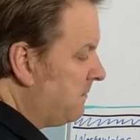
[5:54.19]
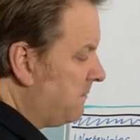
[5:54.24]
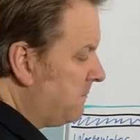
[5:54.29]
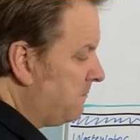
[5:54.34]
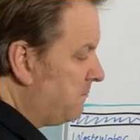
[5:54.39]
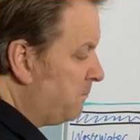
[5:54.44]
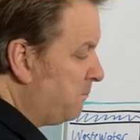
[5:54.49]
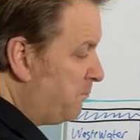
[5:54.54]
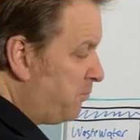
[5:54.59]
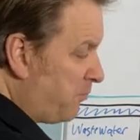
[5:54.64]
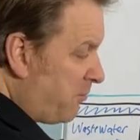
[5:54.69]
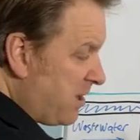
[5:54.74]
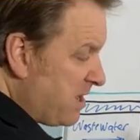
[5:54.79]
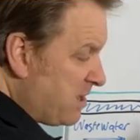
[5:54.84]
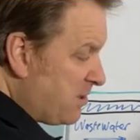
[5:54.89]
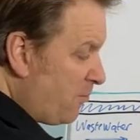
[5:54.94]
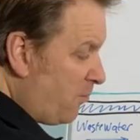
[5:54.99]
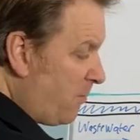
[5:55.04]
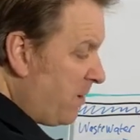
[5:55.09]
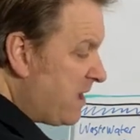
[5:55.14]

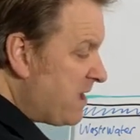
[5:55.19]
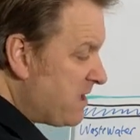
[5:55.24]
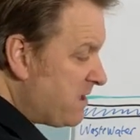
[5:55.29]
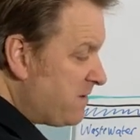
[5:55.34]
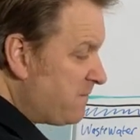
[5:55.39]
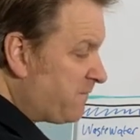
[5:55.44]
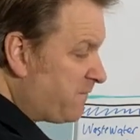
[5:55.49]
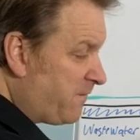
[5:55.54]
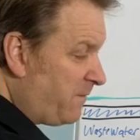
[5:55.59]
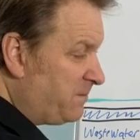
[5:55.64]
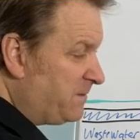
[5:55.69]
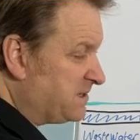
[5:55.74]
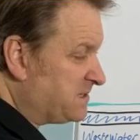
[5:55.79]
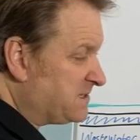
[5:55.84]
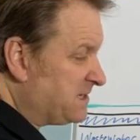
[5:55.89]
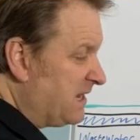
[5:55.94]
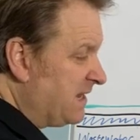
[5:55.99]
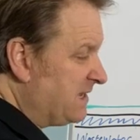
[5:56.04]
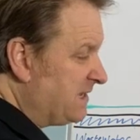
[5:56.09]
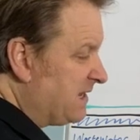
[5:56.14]
break away from the
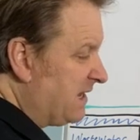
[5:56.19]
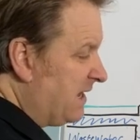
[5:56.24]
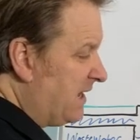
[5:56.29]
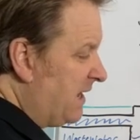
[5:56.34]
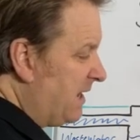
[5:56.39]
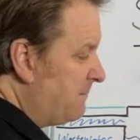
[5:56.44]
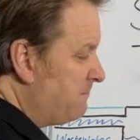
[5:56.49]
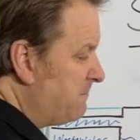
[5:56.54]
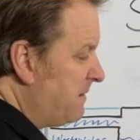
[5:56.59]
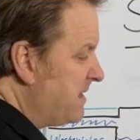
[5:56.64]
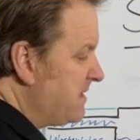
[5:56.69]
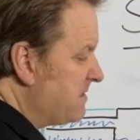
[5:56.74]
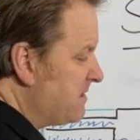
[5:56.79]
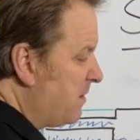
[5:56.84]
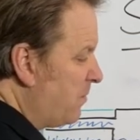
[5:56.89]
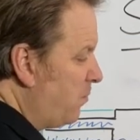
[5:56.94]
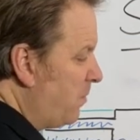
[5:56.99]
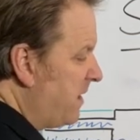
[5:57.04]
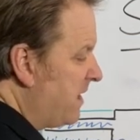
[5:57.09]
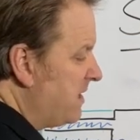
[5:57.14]
tank and make
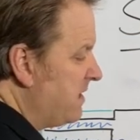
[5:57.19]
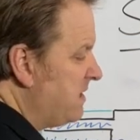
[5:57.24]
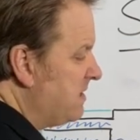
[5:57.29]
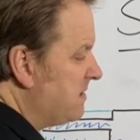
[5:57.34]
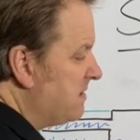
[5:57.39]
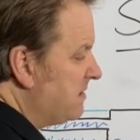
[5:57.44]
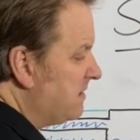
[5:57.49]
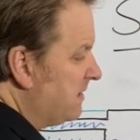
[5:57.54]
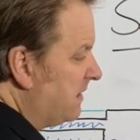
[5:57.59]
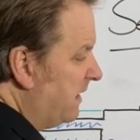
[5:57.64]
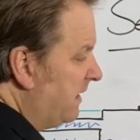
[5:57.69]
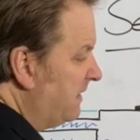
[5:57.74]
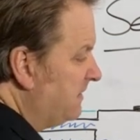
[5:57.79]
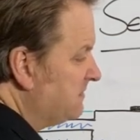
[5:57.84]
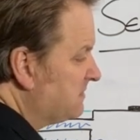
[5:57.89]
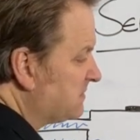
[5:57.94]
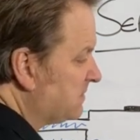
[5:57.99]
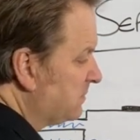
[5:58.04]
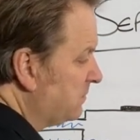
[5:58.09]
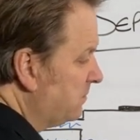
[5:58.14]
their way
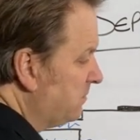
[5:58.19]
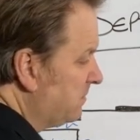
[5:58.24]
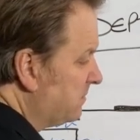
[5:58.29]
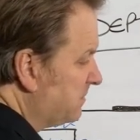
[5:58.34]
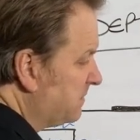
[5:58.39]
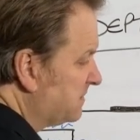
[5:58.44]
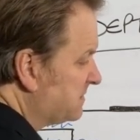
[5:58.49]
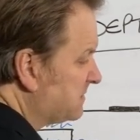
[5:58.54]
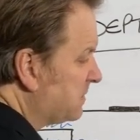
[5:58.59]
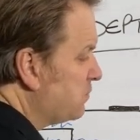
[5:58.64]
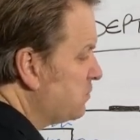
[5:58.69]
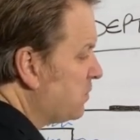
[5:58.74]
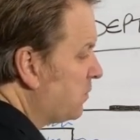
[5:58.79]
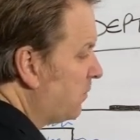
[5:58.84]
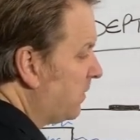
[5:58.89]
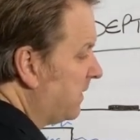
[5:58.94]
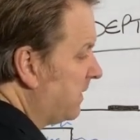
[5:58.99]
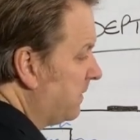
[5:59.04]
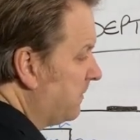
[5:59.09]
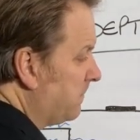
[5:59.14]
into the
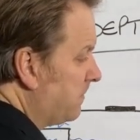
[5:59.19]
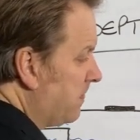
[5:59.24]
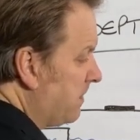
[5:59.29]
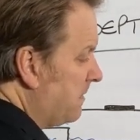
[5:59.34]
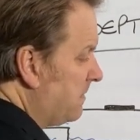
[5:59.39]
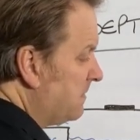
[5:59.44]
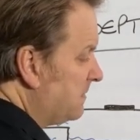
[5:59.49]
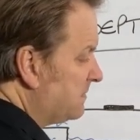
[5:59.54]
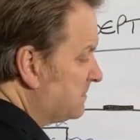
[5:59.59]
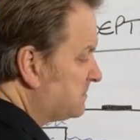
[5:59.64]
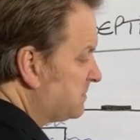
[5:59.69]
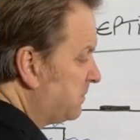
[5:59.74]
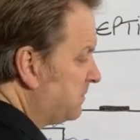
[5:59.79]
soakaway. So the